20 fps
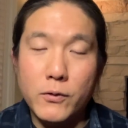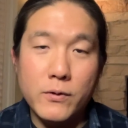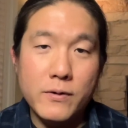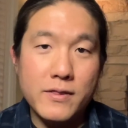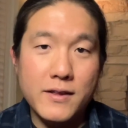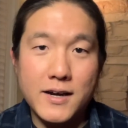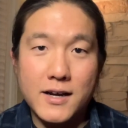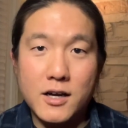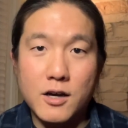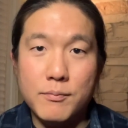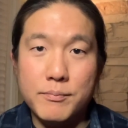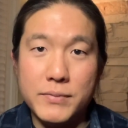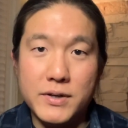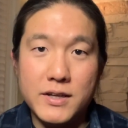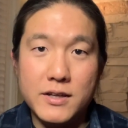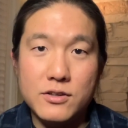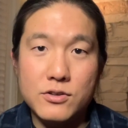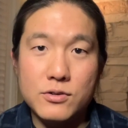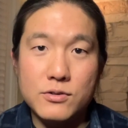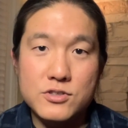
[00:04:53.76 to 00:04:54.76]
their company
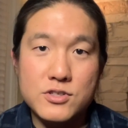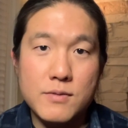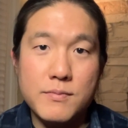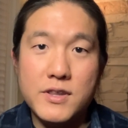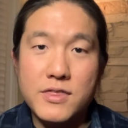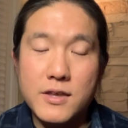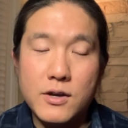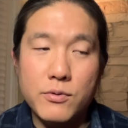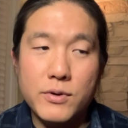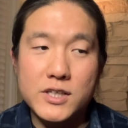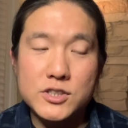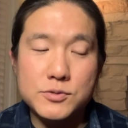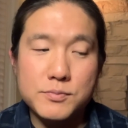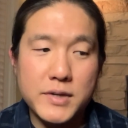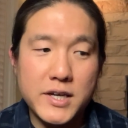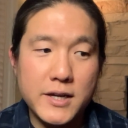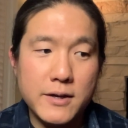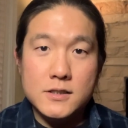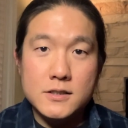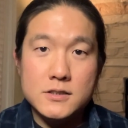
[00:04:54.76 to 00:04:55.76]
to submit their
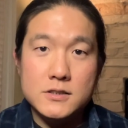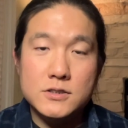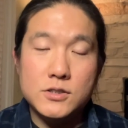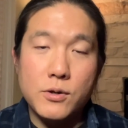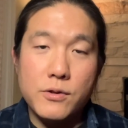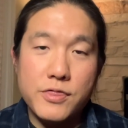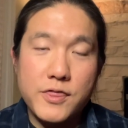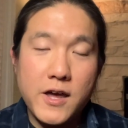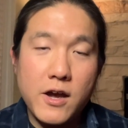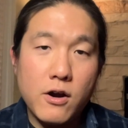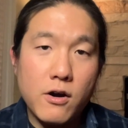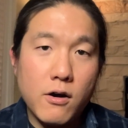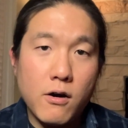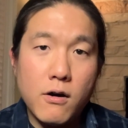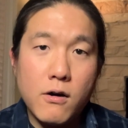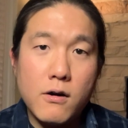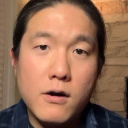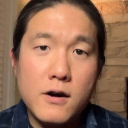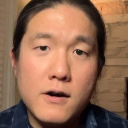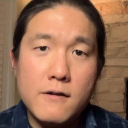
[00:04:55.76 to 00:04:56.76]
resume. So there
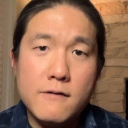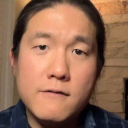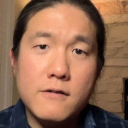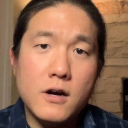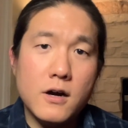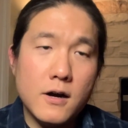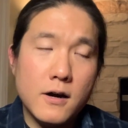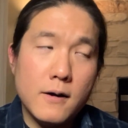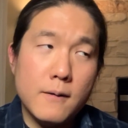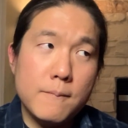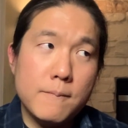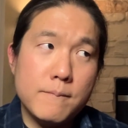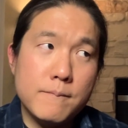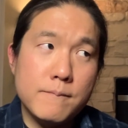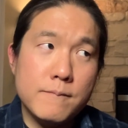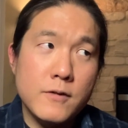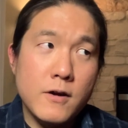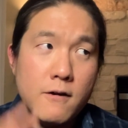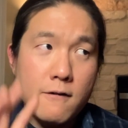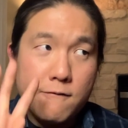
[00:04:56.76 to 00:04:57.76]
are
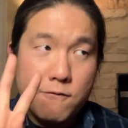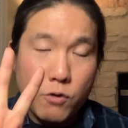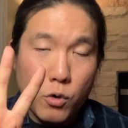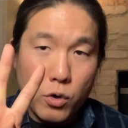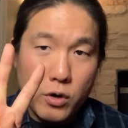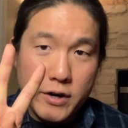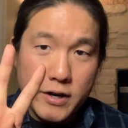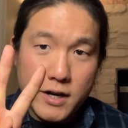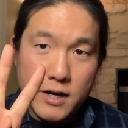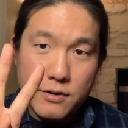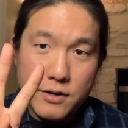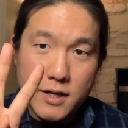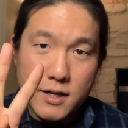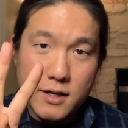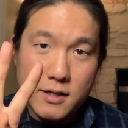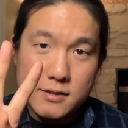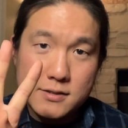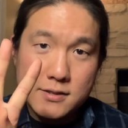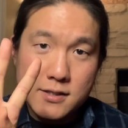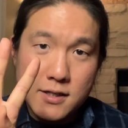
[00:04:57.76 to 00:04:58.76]
4
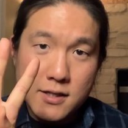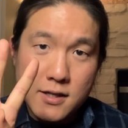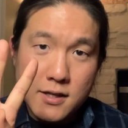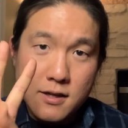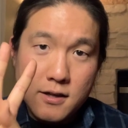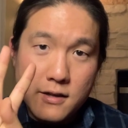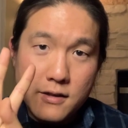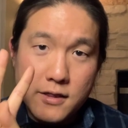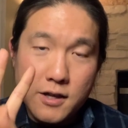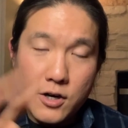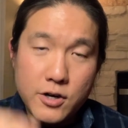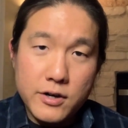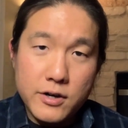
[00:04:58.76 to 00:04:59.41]
areas that our